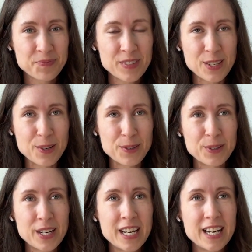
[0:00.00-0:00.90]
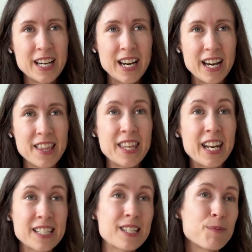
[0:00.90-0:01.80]
So the
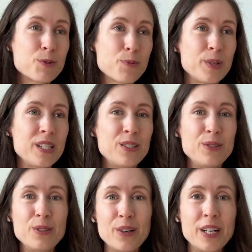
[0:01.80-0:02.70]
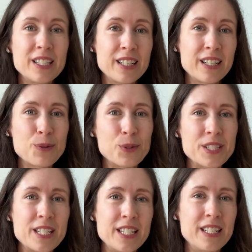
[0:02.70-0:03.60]
next steps will be to go ahead and get it
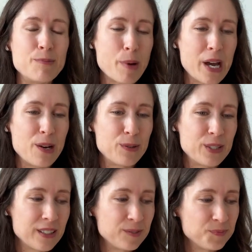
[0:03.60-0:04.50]
quilted and bound.